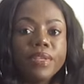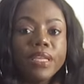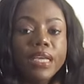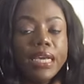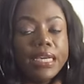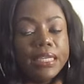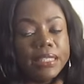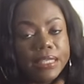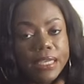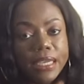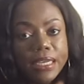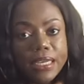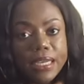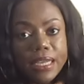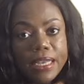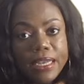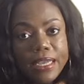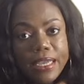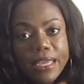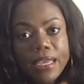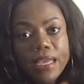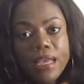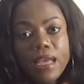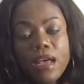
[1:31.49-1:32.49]
like I said
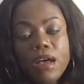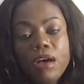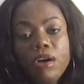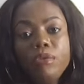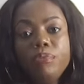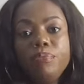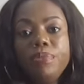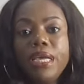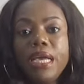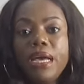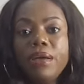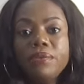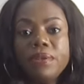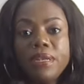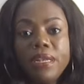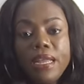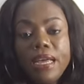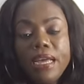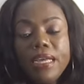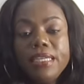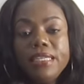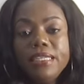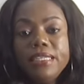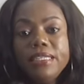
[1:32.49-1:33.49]
earlier, I'll be
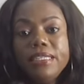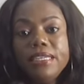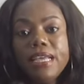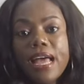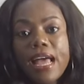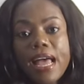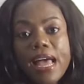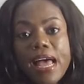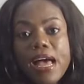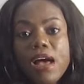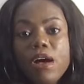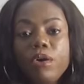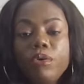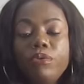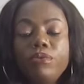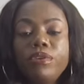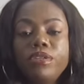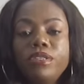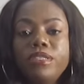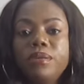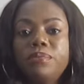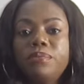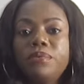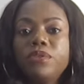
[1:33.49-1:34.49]
outlining how
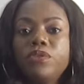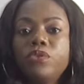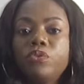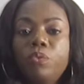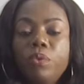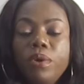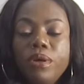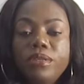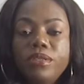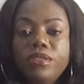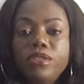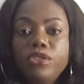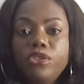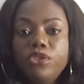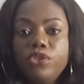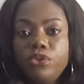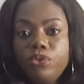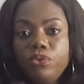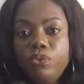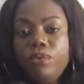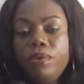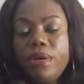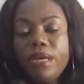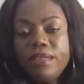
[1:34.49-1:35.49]
your chapters 1,
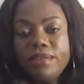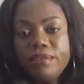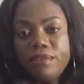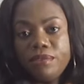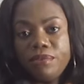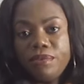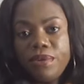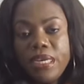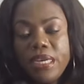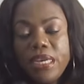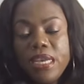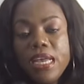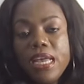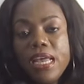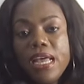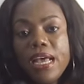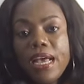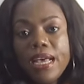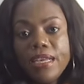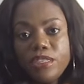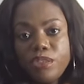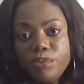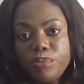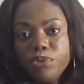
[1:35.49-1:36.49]
2, and 3
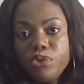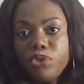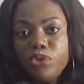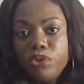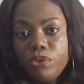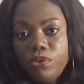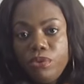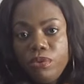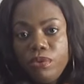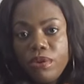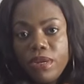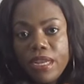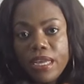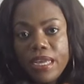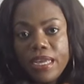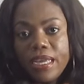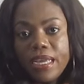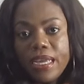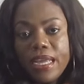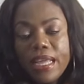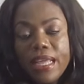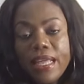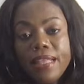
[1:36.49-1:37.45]
are supposed to look like,